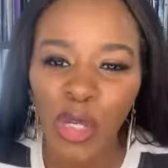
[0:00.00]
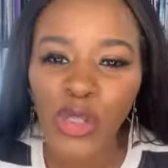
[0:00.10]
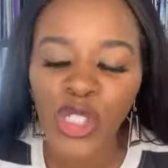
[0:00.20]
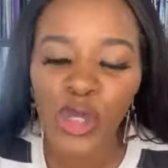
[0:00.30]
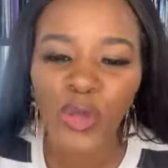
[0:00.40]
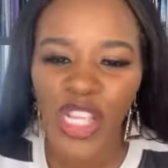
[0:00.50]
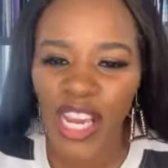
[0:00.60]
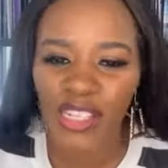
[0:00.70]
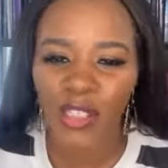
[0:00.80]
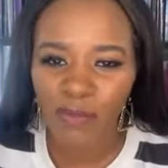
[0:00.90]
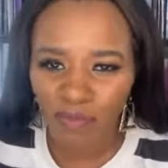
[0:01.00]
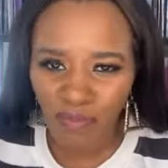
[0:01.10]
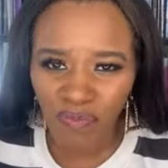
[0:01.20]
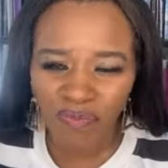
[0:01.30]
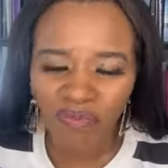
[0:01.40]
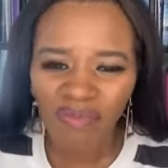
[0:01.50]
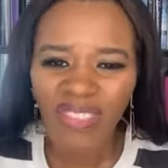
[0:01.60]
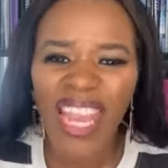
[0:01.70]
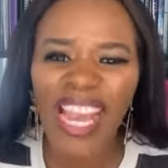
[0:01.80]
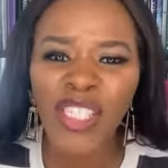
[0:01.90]
YouTube channel
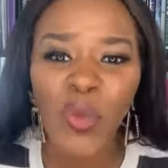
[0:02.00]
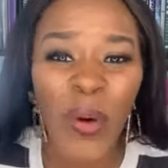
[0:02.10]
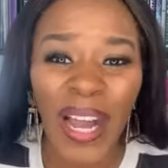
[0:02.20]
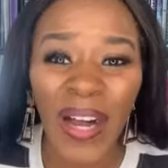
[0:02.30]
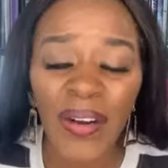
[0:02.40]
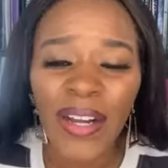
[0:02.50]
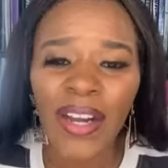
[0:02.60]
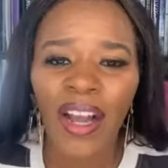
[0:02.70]
as well.